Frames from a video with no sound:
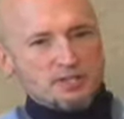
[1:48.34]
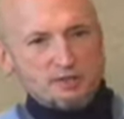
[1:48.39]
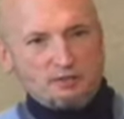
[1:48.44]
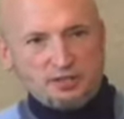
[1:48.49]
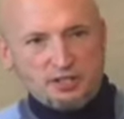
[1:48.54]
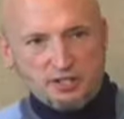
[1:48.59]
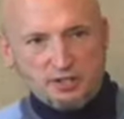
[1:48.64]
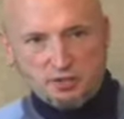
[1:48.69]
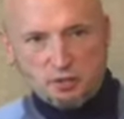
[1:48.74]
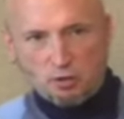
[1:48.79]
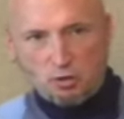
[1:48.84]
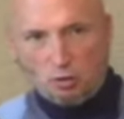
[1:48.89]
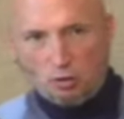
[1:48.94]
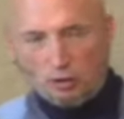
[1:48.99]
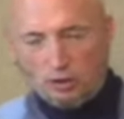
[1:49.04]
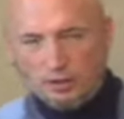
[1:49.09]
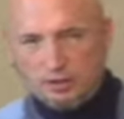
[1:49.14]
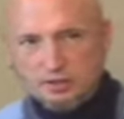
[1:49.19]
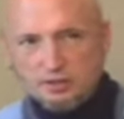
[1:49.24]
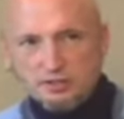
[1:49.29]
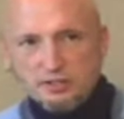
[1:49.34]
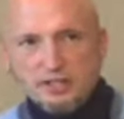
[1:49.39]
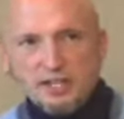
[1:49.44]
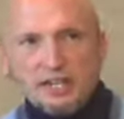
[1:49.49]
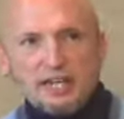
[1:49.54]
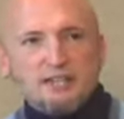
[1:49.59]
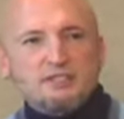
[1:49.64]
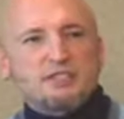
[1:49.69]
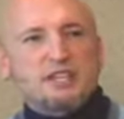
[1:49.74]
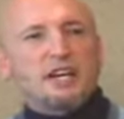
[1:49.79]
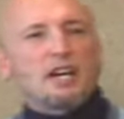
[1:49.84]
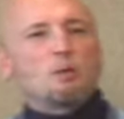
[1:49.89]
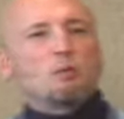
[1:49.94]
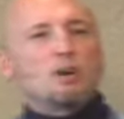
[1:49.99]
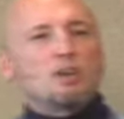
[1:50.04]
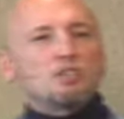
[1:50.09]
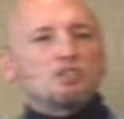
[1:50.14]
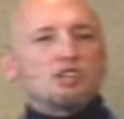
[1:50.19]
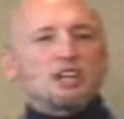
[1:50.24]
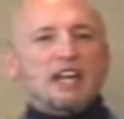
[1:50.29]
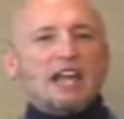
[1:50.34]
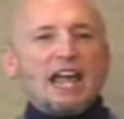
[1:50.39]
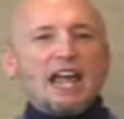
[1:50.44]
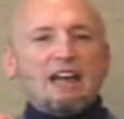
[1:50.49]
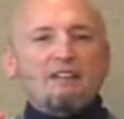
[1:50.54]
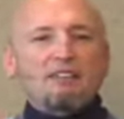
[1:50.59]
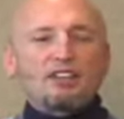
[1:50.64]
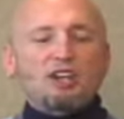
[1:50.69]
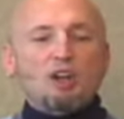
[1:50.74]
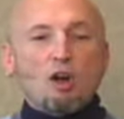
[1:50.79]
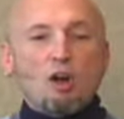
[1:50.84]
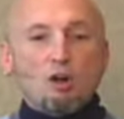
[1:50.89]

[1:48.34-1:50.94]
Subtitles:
of this course is that I want you to have an